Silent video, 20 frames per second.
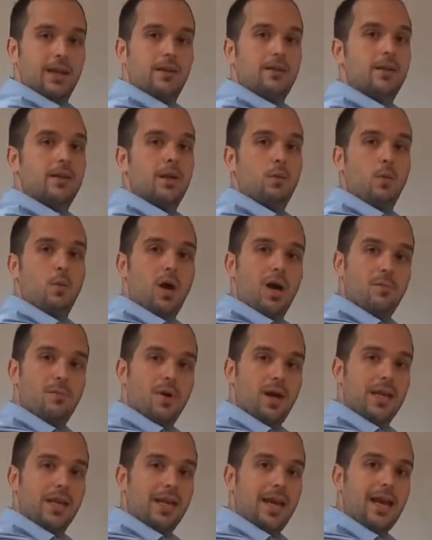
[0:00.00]
into dy
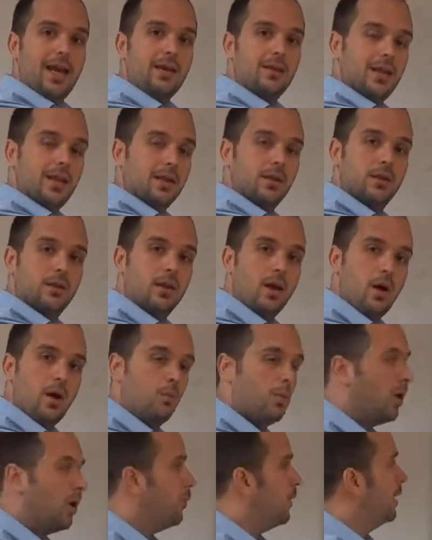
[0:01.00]
by dx. That's
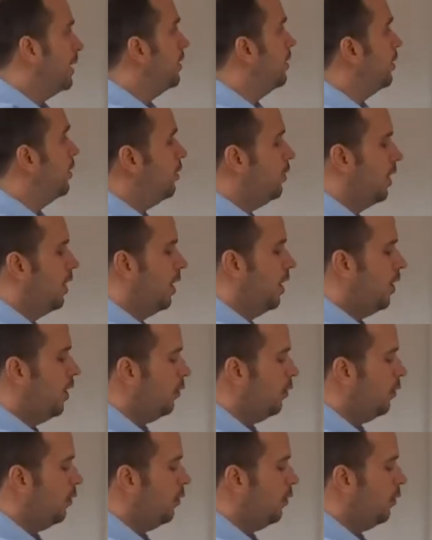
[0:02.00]
not what we do.